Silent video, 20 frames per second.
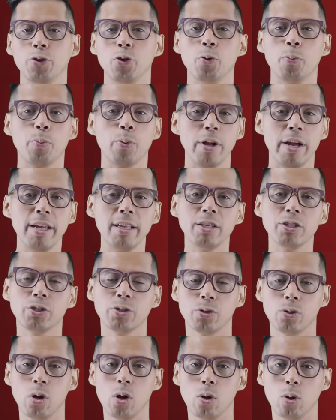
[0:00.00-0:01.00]
your brain
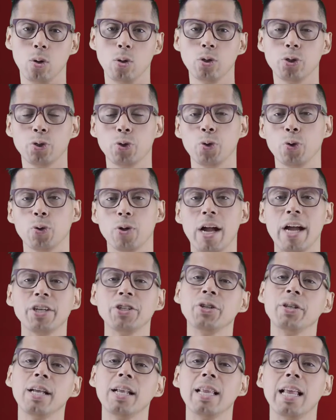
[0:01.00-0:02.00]
struggles to
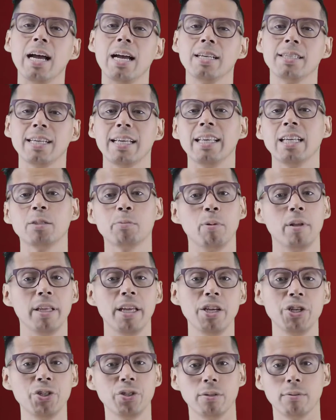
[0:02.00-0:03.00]
rationalize an
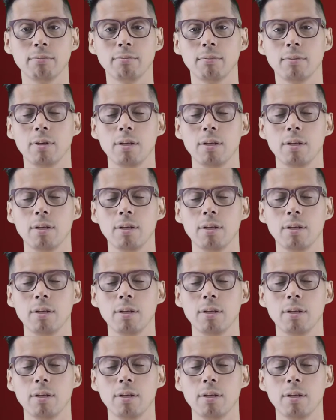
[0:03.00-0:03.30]
explanation.